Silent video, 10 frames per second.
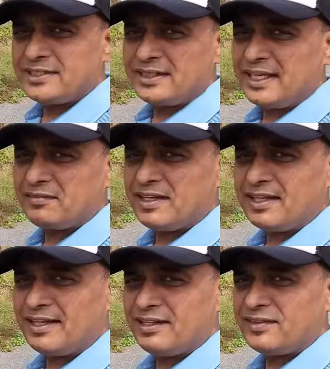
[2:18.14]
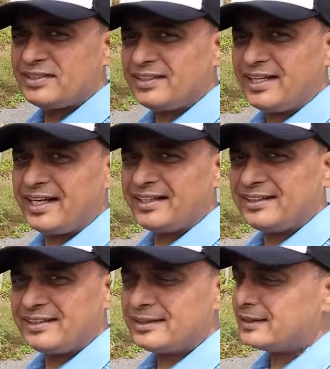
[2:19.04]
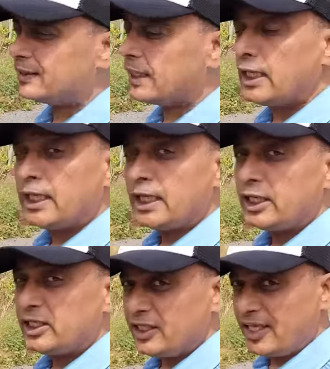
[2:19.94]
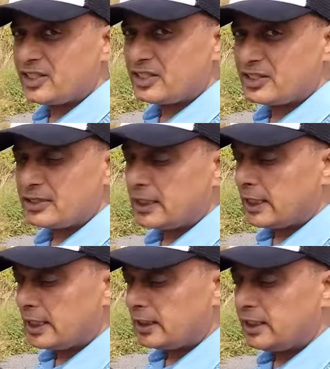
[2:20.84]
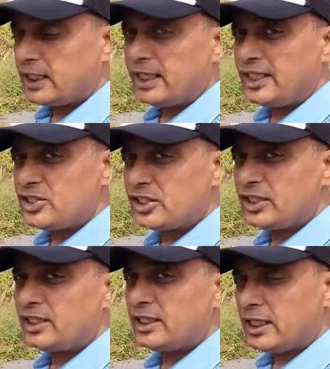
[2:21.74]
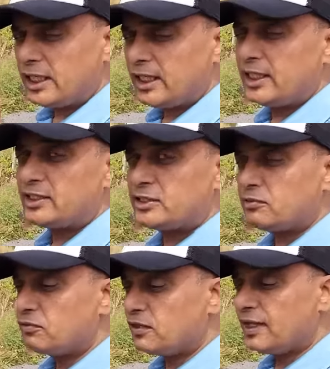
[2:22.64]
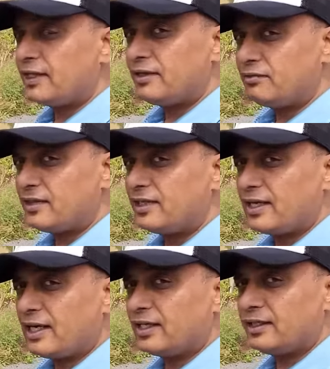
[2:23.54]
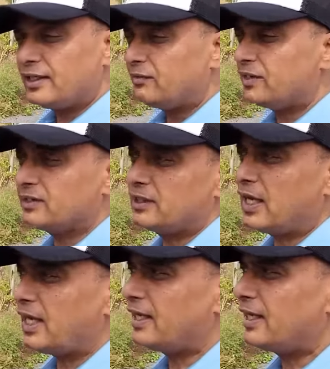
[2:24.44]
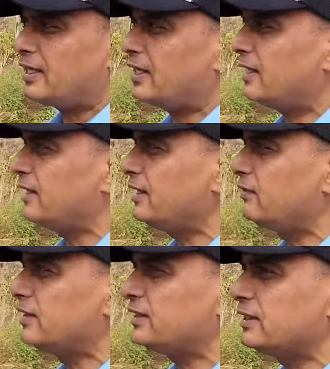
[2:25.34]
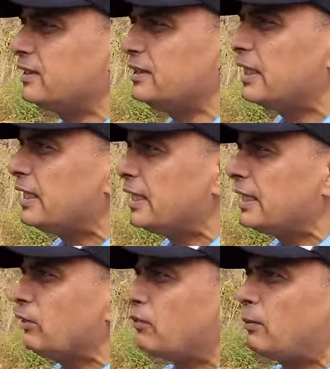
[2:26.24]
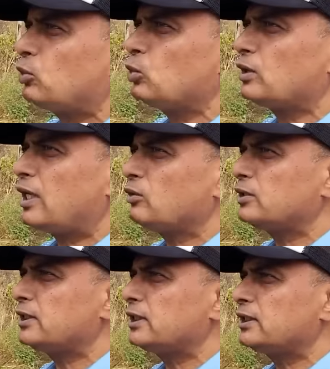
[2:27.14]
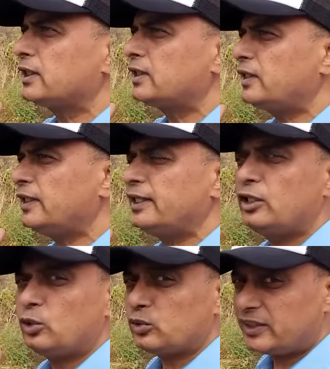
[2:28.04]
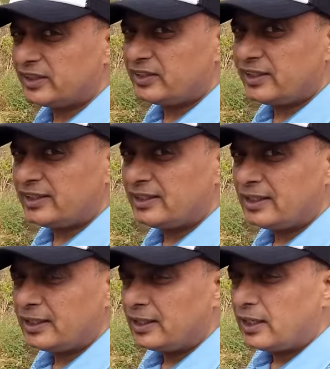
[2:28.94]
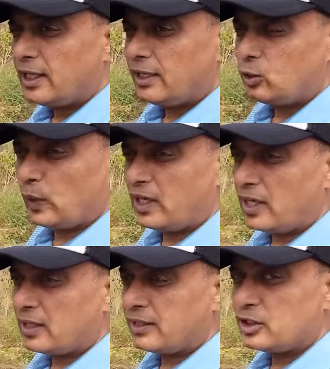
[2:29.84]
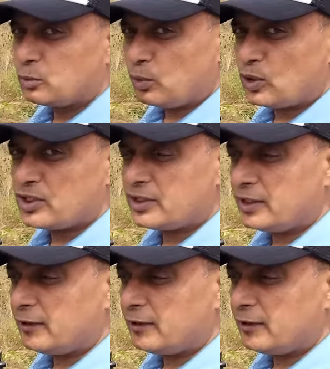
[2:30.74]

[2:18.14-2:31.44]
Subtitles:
have the Harley-Davidson character? Yes, the engine is very, very Harley-Davidson. I had a Harley-Davidson from 2013 to 16, a 1200 Sportster.